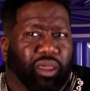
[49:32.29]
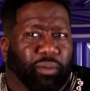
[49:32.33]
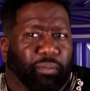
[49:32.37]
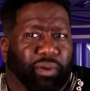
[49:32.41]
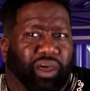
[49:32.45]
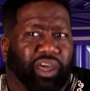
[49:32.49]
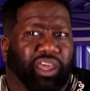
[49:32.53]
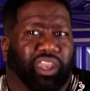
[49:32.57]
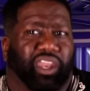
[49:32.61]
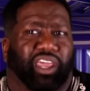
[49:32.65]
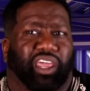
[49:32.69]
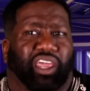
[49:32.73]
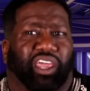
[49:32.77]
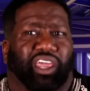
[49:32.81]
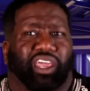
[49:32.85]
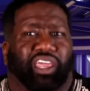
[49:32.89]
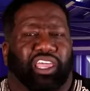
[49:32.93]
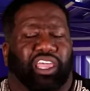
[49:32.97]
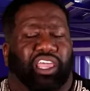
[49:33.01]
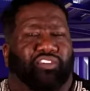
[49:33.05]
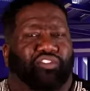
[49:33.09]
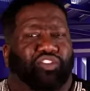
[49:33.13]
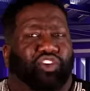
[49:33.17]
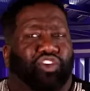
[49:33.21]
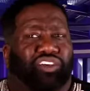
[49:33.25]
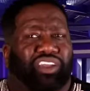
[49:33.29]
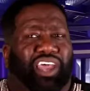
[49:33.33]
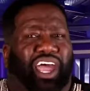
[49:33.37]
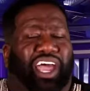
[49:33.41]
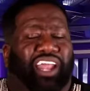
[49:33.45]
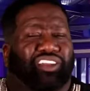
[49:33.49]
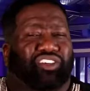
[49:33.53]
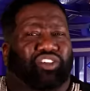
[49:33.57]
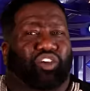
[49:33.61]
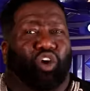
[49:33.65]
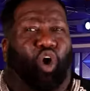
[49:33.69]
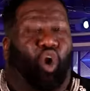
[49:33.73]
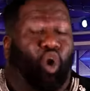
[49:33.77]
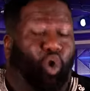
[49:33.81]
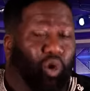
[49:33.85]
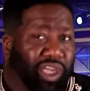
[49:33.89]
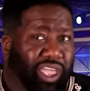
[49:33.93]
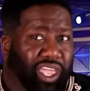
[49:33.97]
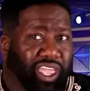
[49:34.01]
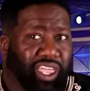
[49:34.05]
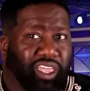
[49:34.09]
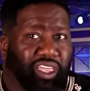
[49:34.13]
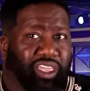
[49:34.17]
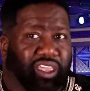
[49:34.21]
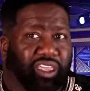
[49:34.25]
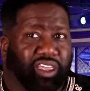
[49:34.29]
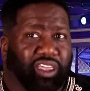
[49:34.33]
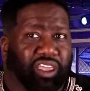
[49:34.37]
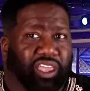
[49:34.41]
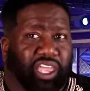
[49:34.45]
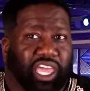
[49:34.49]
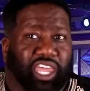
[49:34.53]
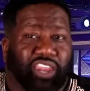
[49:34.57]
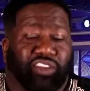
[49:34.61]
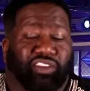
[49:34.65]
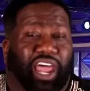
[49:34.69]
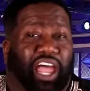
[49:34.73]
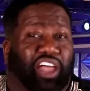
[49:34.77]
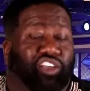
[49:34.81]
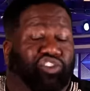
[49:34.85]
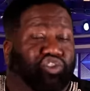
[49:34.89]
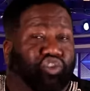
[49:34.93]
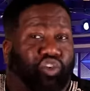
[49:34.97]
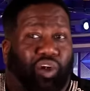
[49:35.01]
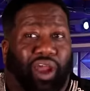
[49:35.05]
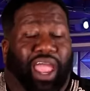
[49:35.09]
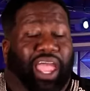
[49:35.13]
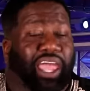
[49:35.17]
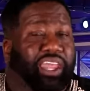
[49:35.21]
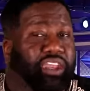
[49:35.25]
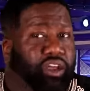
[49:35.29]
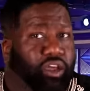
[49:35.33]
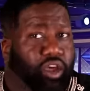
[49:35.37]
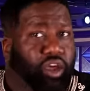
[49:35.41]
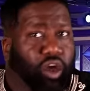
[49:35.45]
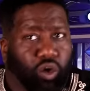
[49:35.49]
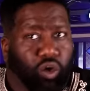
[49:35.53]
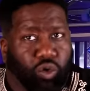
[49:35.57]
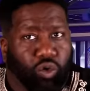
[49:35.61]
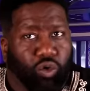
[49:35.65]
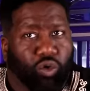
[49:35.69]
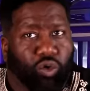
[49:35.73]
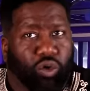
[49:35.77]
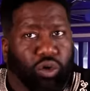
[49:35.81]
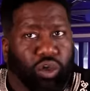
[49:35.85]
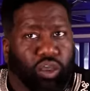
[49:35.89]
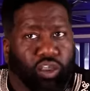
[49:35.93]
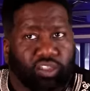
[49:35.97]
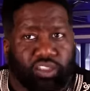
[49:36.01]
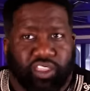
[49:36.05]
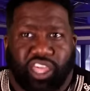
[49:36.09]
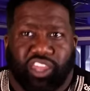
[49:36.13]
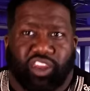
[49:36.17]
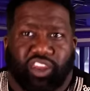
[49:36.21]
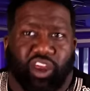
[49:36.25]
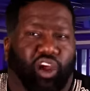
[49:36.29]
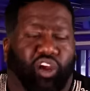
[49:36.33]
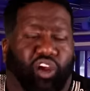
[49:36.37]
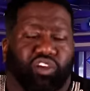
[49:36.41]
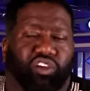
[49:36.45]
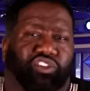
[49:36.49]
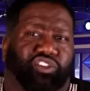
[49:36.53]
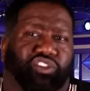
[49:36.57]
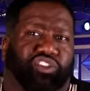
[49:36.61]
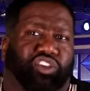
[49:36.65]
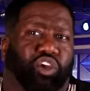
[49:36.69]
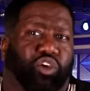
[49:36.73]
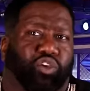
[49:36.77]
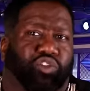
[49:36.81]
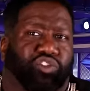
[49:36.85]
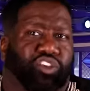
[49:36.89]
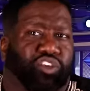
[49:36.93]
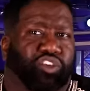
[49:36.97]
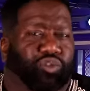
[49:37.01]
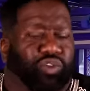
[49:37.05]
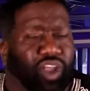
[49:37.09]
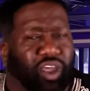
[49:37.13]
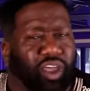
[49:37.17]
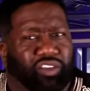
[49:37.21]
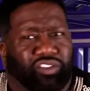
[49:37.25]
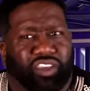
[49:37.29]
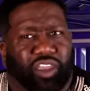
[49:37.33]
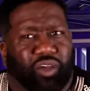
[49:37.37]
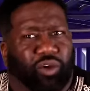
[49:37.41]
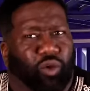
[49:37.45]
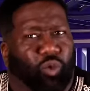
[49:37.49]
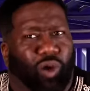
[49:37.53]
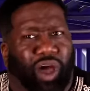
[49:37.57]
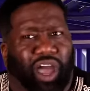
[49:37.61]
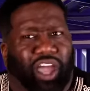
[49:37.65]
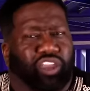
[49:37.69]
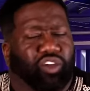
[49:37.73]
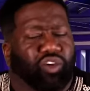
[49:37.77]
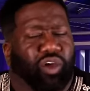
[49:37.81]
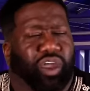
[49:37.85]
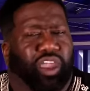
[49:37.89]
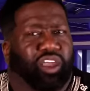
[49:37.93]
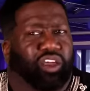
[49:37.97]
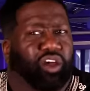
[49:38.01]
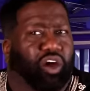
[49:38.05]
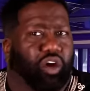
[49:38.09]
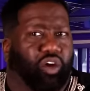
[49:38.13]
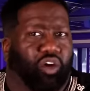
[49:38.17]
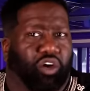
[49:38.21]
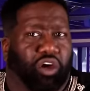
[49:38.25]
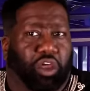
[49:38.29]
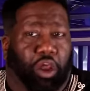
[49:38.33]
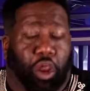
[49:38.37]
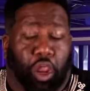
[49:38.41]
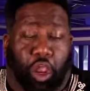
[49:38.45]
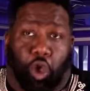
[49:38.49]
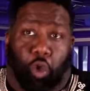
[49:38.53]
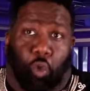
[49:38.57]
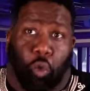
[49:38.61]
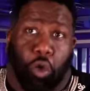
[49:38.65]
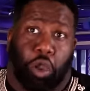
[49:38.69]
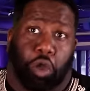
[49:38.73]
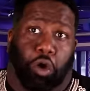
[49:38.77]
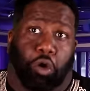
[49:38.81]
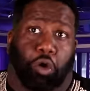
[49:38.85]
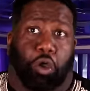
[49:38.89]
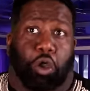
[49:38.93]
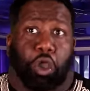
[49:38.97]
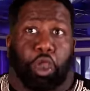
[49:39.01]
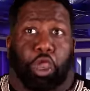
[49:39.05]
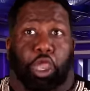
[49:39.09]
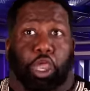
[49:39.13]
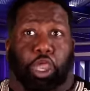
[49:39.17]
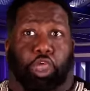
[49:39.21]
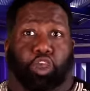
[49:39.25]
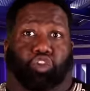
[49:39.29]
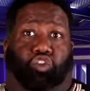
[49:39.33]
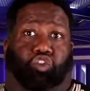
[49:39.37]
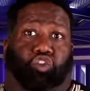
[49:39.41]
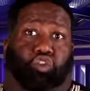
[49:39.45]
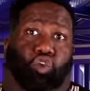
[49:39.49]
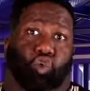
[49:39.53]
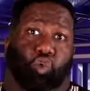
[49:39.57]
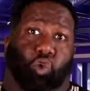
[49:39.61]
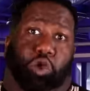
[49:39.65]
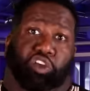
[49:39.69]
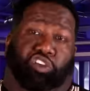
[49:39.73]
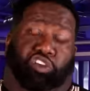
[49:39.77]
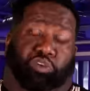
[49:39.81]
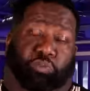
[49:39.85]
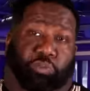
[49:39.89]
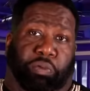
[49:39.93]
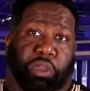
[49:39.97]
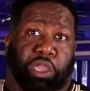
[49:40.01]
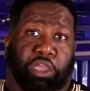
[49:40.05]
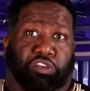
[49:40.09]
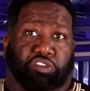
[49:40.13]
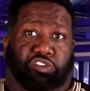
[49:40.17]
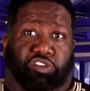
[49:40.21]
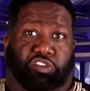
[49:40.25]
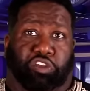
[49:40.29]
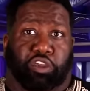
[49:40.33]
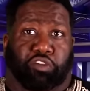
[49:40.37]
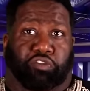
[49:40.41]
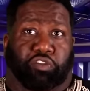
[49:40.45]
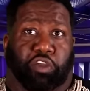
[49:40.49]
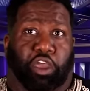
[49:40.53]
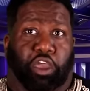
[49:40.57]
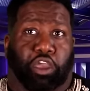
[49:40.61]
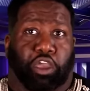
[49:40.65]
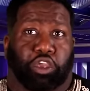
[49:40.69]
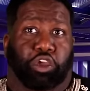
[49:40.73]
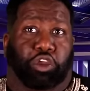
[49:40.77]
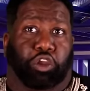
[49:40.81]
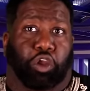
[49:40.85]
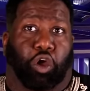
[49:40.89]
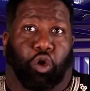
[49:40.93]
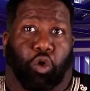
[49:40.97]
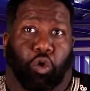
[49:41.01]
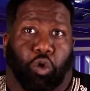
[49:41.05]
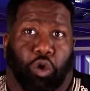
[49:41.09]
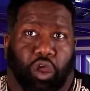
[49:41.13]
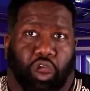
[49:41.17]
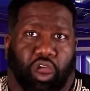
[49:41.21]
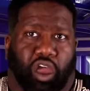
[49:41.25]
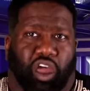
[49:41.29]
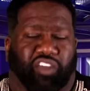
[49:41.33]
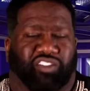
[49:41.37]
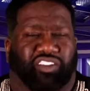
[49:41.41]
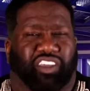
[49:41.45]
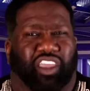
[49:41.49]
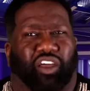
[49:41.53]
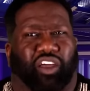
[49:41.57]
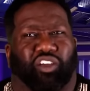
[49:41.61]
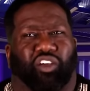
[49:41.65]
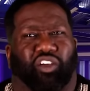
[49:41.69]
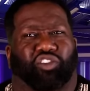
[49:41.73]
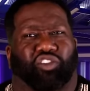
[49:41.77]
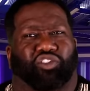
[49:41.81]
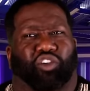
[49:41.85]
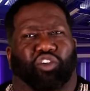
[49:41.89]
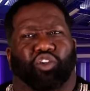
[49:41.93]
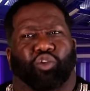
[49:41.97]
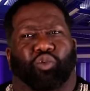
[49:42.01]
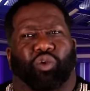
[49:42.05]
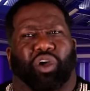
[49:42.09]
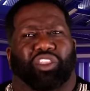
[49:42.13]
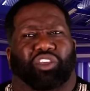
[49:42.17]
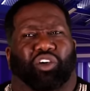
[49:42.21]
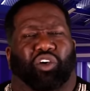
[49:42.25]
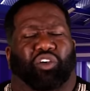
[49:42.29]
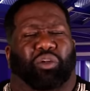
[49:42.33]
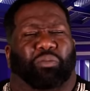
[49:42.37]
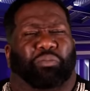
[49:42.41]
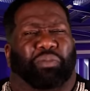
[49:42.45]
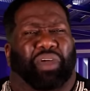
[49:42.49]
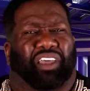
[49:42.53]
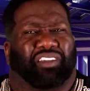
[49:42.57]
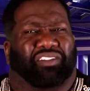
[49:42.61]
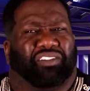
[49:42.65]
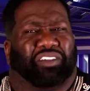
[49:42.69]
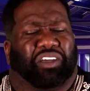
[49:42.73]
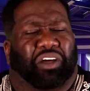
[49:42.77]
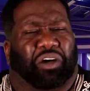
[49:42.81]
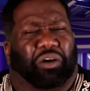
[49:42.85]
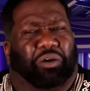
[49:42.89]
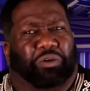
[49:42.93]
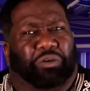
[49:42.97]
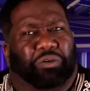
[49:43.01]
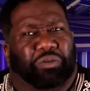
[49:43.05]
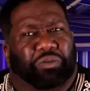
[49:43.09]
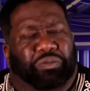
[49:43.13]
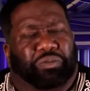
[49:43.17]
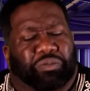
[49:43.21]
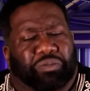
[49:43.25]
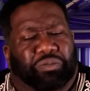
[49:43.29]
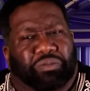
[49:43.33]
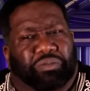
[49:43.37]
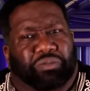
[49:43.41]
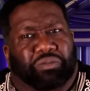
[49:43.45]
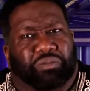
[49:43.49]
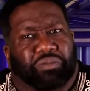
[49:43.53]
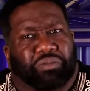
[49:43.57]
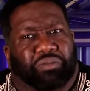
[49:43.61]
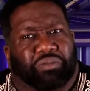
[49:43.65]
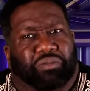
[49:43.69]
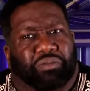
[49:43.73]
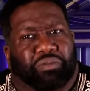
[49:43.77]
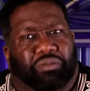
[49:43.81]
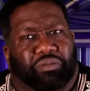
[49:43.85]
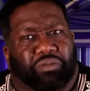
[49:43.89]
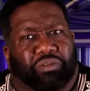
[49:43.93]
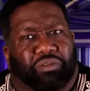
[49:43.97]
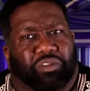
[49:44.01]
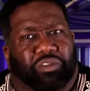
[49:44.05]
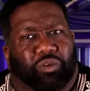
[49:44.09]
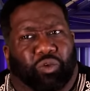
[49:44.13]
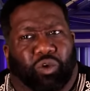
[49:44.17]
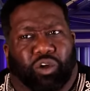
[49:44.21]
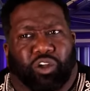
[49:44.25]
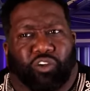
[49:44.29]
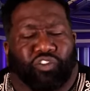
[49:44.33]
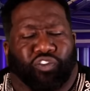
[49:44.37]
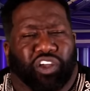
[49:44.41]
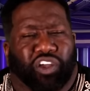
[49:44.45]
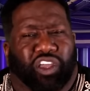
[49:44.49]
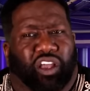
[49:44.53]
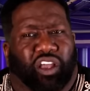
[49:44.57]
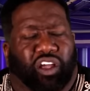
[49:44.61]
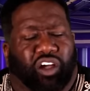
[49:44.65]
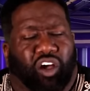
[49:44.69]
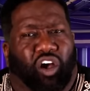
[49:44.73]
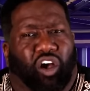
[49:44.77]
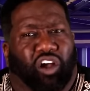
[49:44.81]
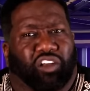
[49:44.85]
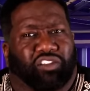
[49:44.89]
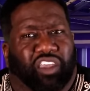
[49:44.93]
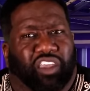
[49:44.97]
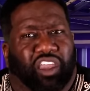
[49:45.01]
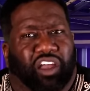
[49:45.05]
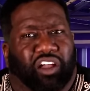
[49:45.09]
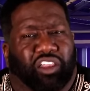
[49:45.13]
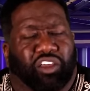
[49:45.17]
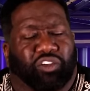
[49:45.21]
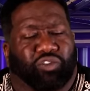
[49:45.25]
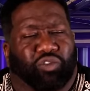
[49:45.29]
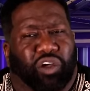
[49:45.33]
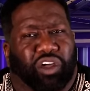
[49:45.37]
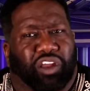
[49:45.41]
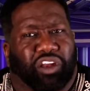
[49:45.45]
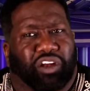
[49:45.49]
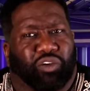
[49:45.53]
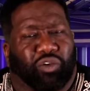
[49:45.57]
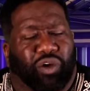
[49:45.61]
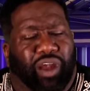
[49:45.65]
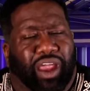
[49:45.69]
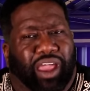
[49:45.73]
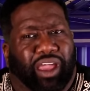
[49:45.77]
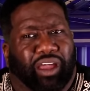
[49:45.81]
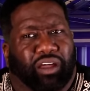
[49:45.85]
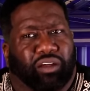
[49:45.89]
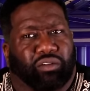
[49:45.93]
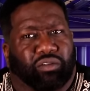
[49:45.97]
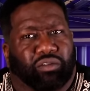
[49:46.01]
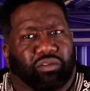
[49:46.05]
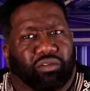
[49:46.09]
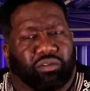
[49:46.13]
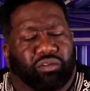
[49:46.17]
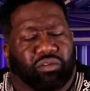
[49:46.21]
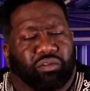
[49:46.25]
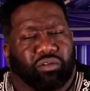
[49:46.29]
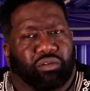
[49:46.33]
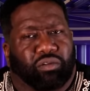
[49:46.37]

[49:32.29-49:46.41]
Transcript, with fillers: But if you're not going and you're not trying to go, then I heard excuses when I say, well, why you ain't going? Well, it's too expensive, you know. I say, oh, so you rather go to Mexico where the freaking cartel is running around